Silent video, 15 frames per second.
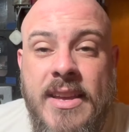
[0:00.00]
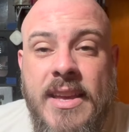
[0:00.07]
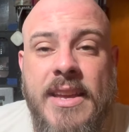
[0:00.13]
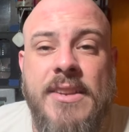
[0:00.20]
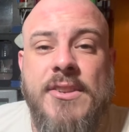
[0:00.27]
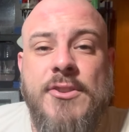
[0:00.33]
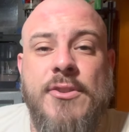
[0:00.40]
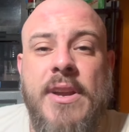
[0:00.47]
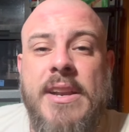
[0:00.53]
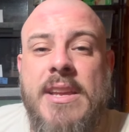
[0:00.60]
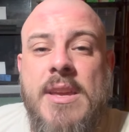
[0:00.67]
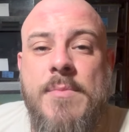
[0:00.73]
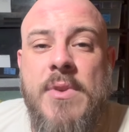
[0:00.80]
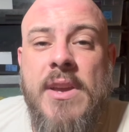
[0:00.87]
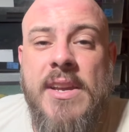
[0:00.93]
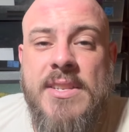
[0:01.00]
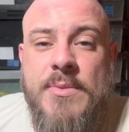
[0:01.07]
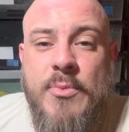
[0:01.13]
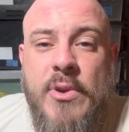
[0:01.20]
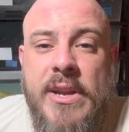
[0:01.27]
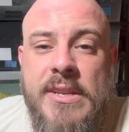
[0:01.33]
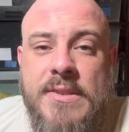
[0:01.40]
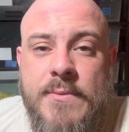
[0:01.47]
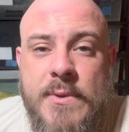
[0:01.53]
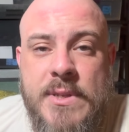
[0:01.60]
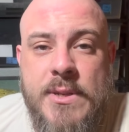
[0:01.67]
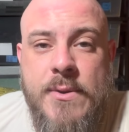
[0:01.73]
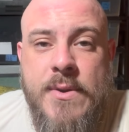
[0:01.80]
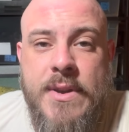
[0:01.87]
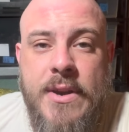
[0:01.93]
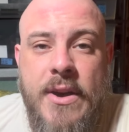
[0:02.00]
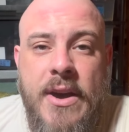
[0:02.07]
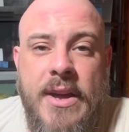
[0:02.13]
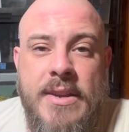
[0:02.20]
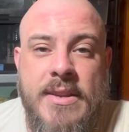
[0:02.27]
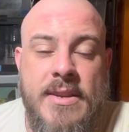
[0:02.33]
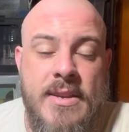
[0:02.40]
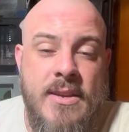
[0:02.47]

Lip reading: and just trying to keep you guys appraised of what's going on.